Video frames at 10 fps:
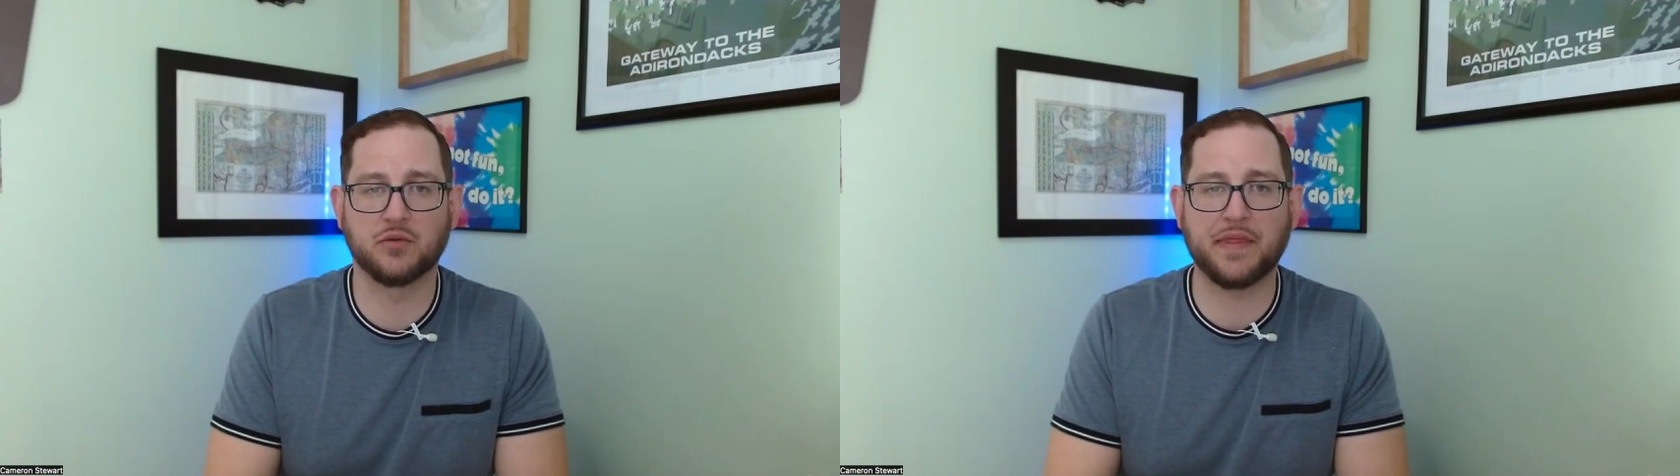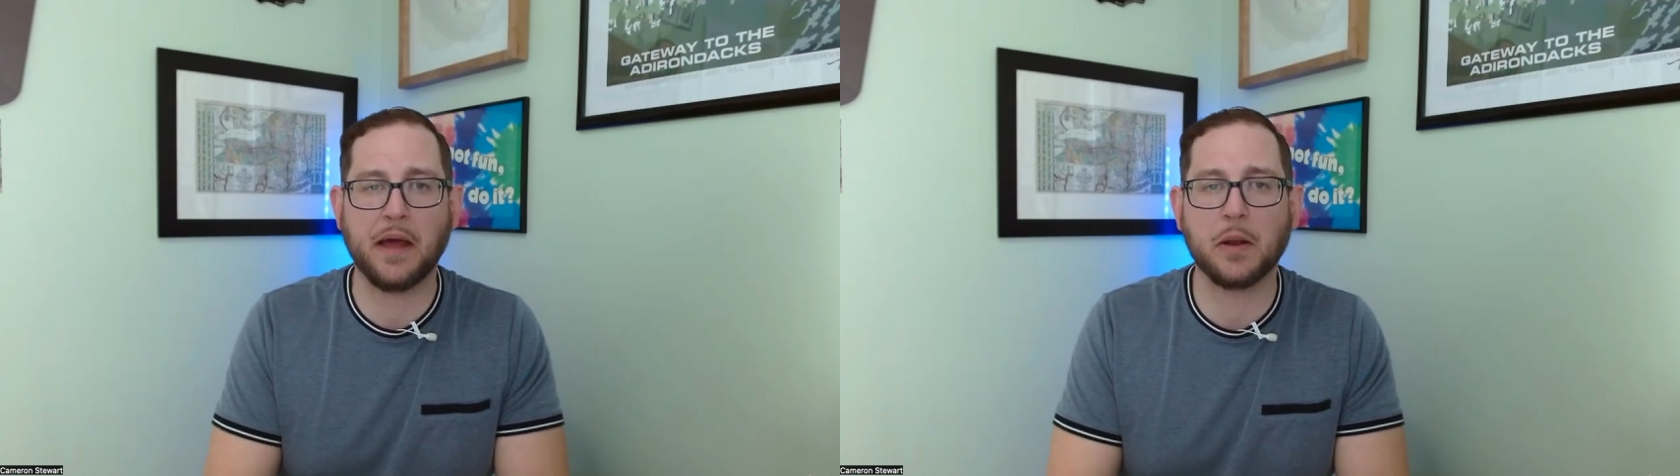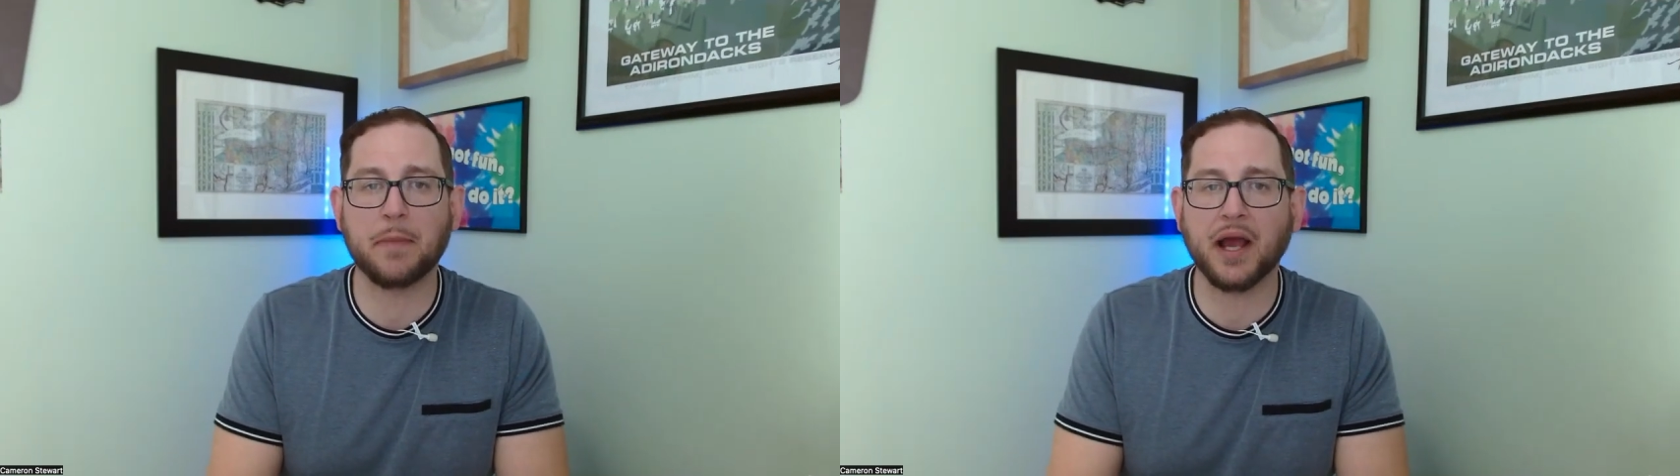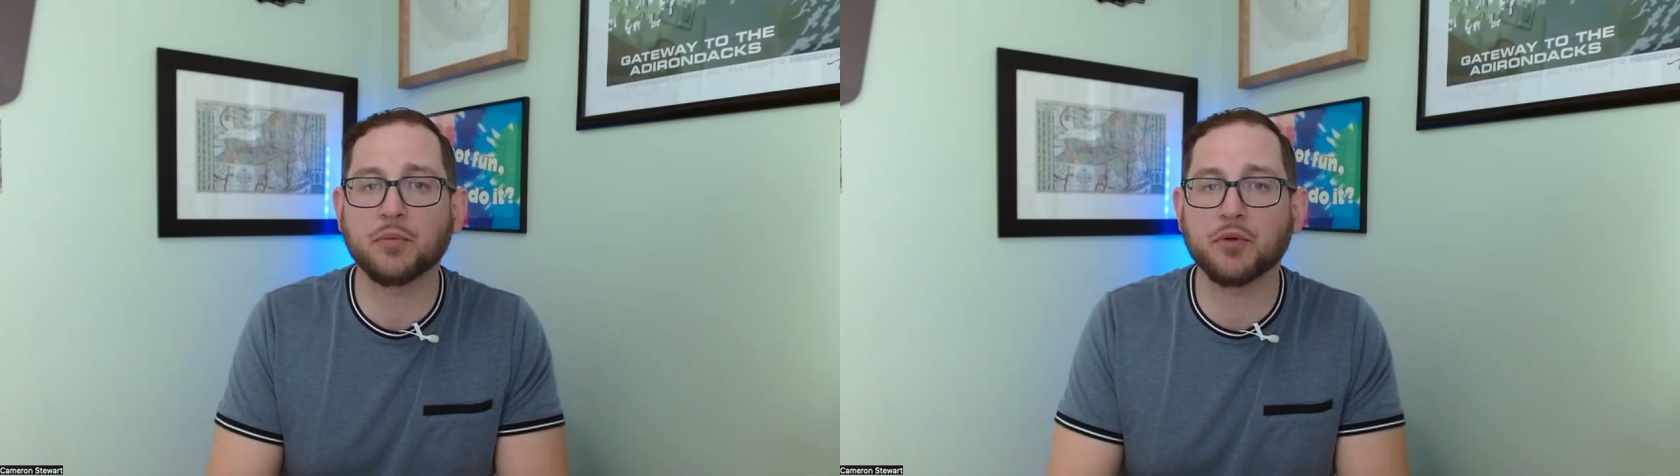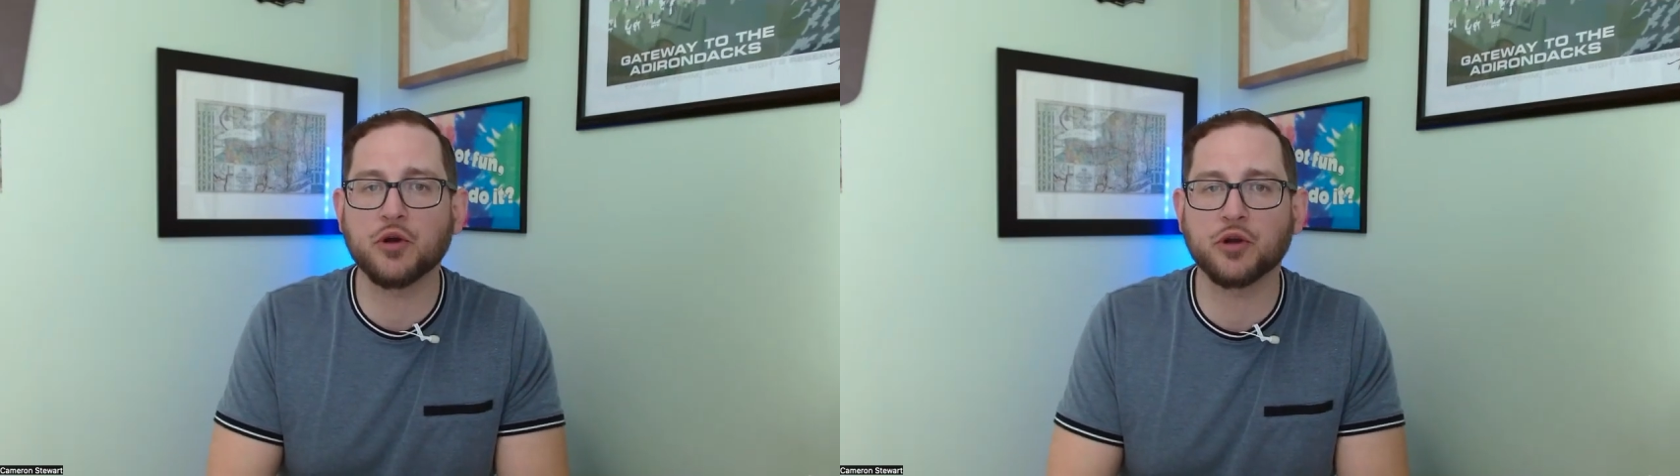Without a
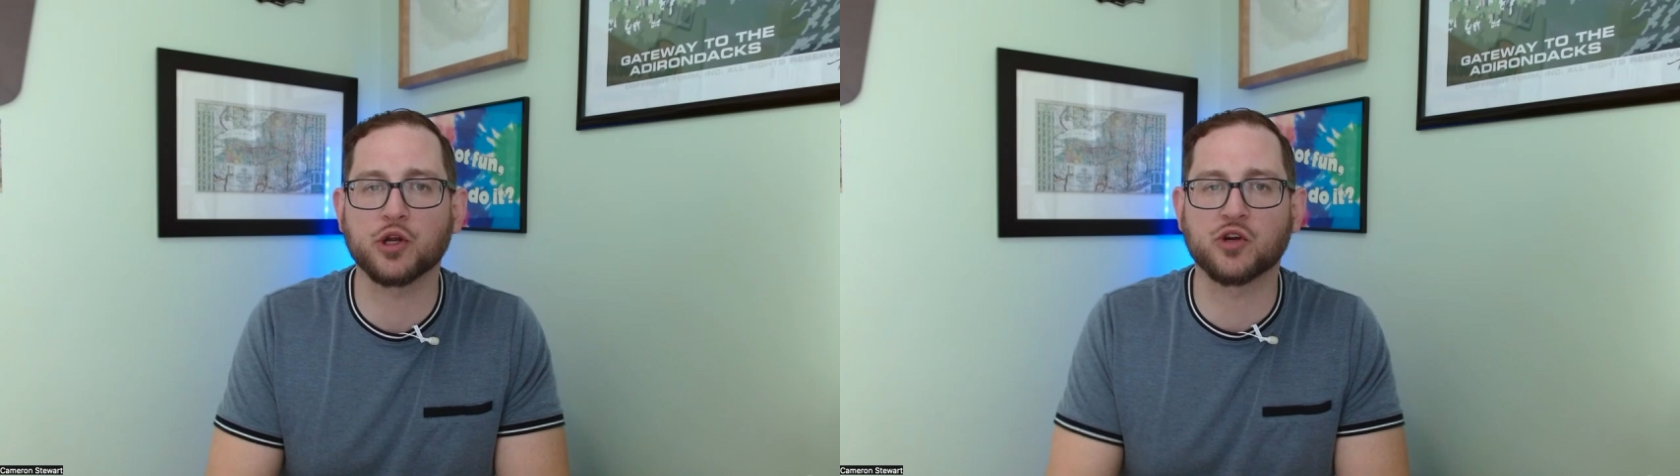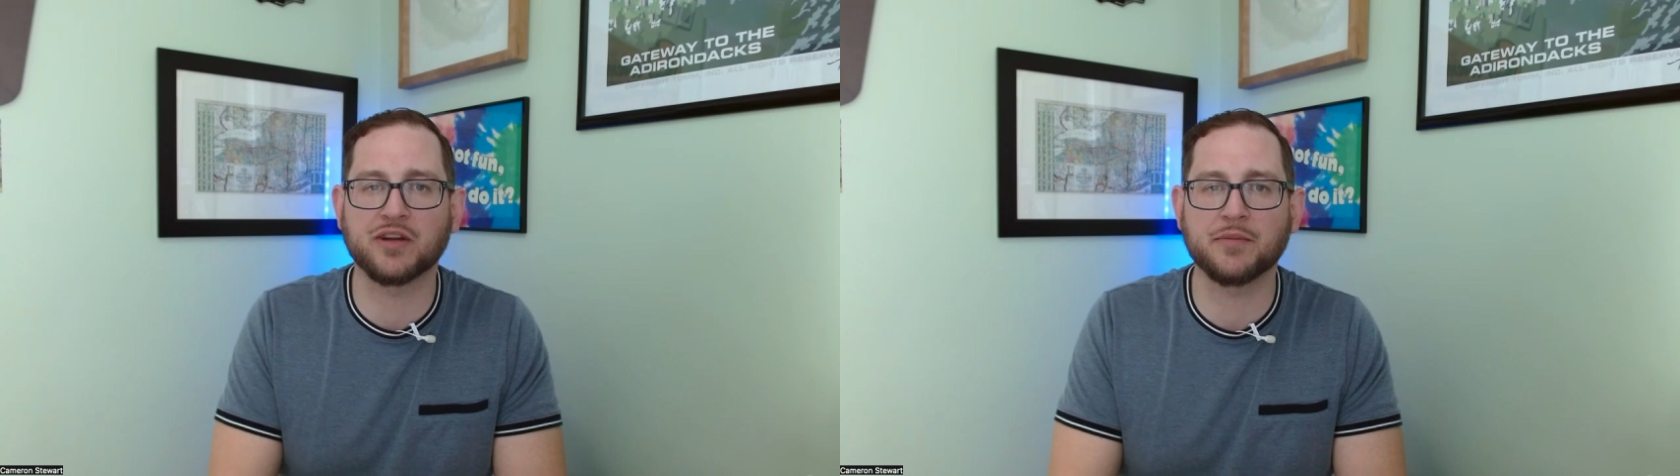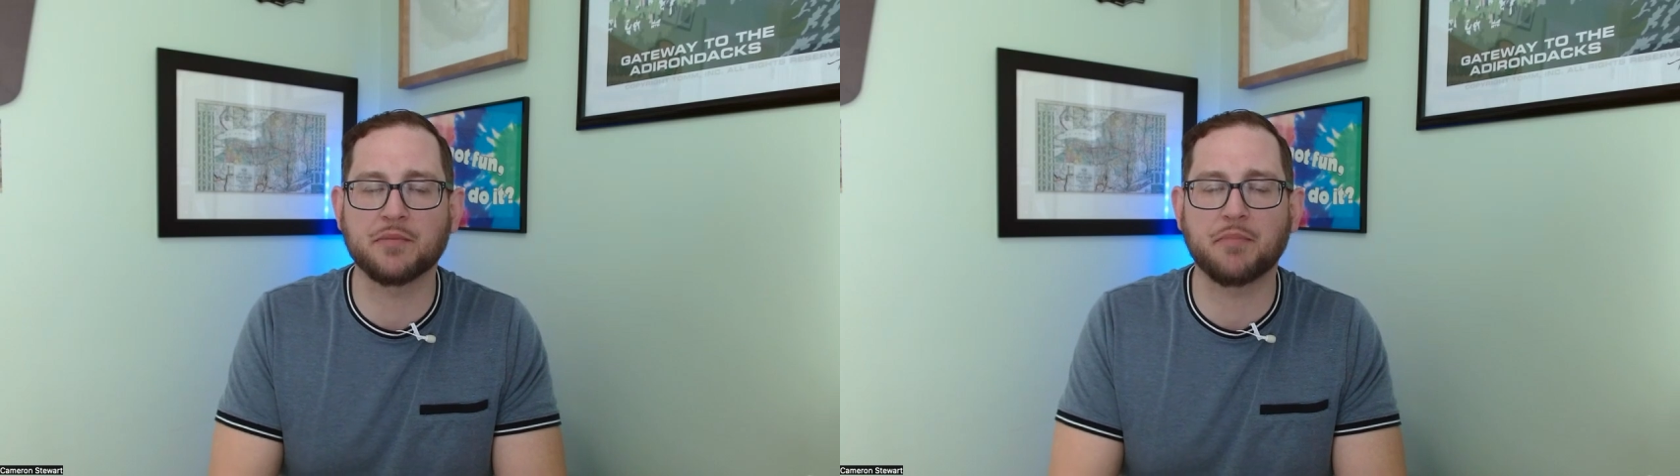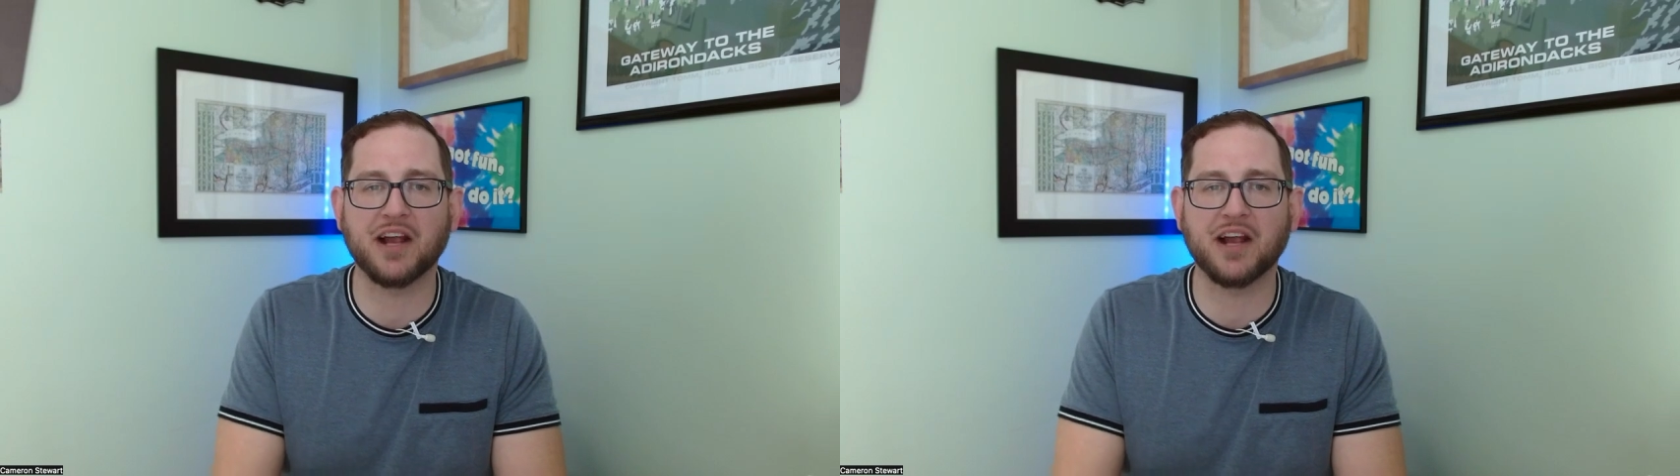buyer-broker agreement,